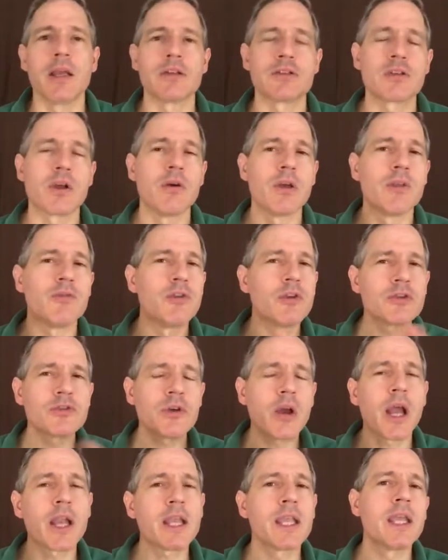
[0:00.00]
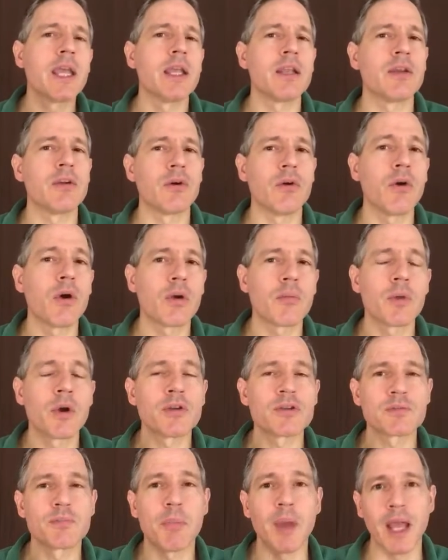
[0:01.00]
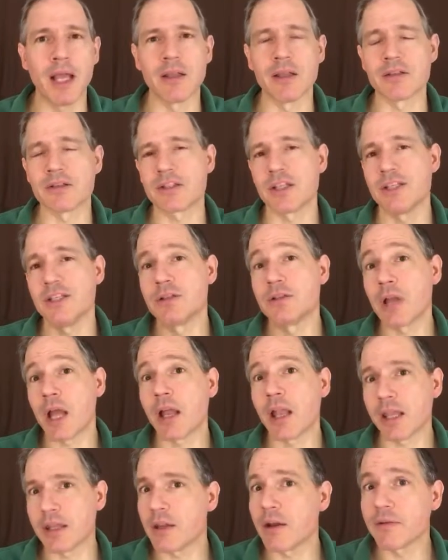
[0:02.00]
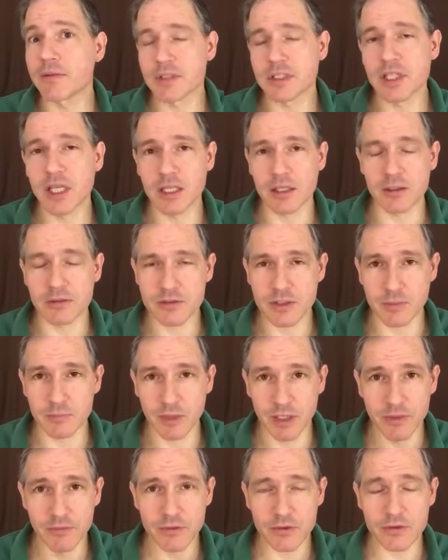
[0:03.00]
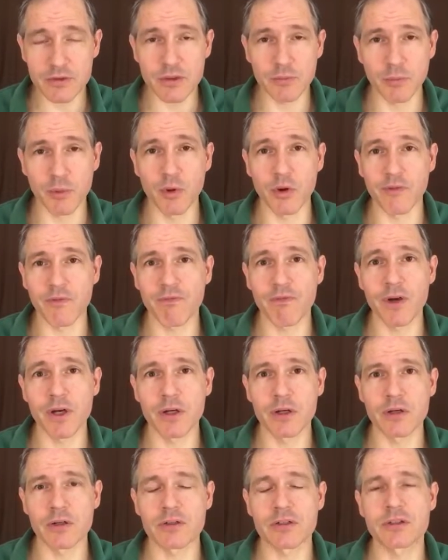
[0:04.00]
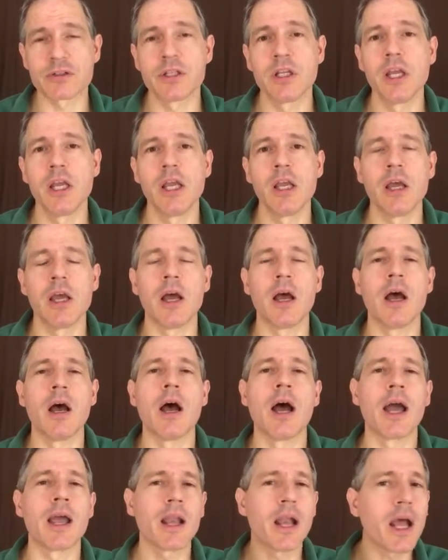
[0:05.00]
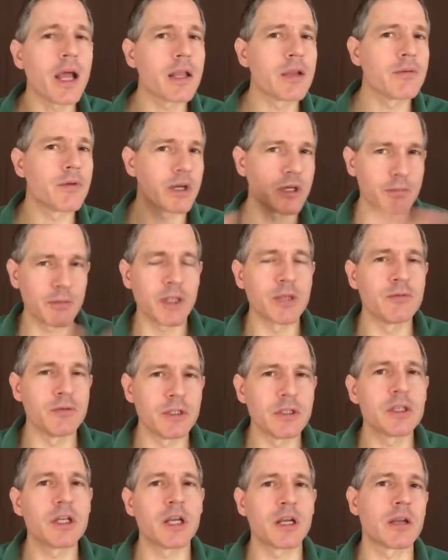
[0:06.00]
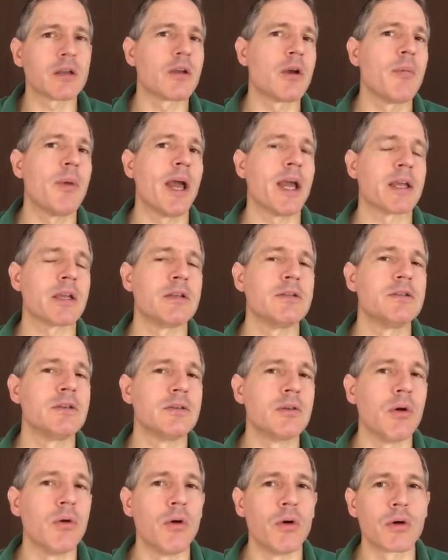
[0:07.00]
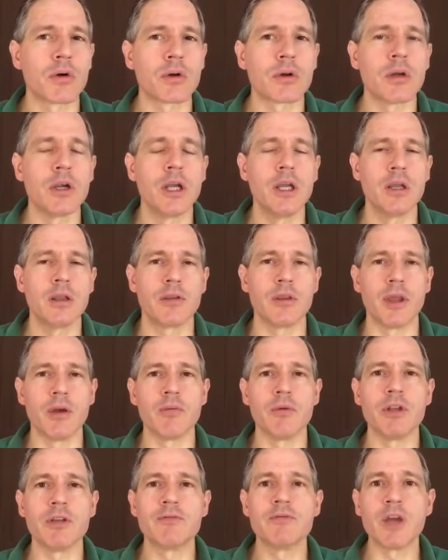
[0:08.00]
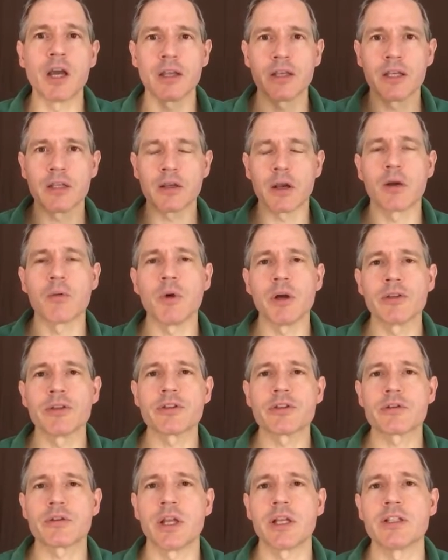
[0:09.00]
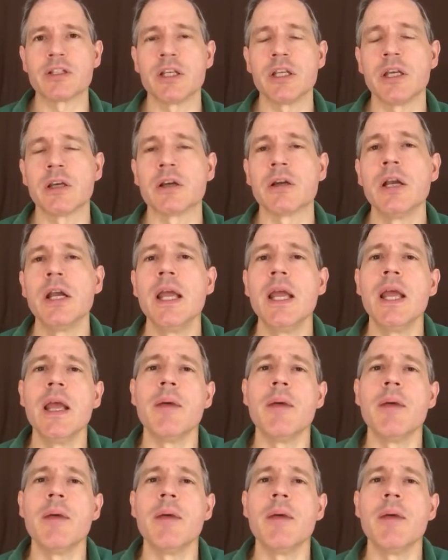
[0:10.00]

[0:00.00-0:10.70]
And so if you're trying to get your hormones balanced and you're not, you haven't done some liver support first, uh, I highly recommend we kind of go back and do the order that we've done in our wellness strategy here.